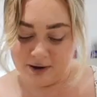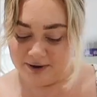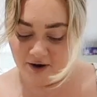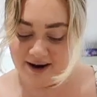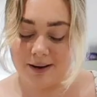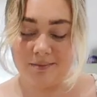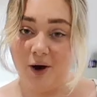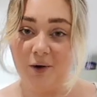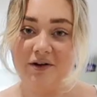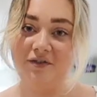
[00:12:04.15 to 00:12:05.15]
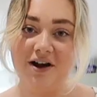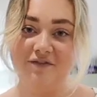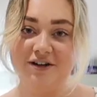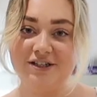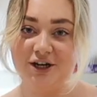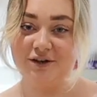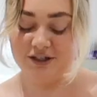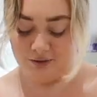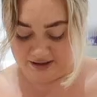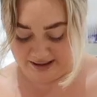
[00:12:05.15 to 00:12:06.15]
I mean, I am only five foot two,
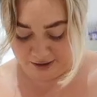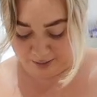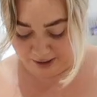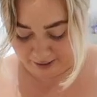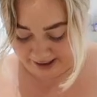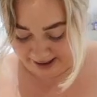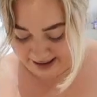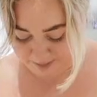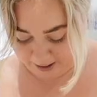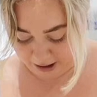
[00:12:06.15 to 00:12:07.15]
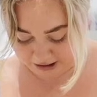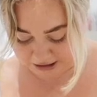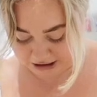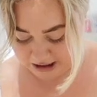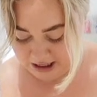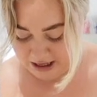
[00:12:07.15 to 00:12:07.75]
so you'd think it would be okay, but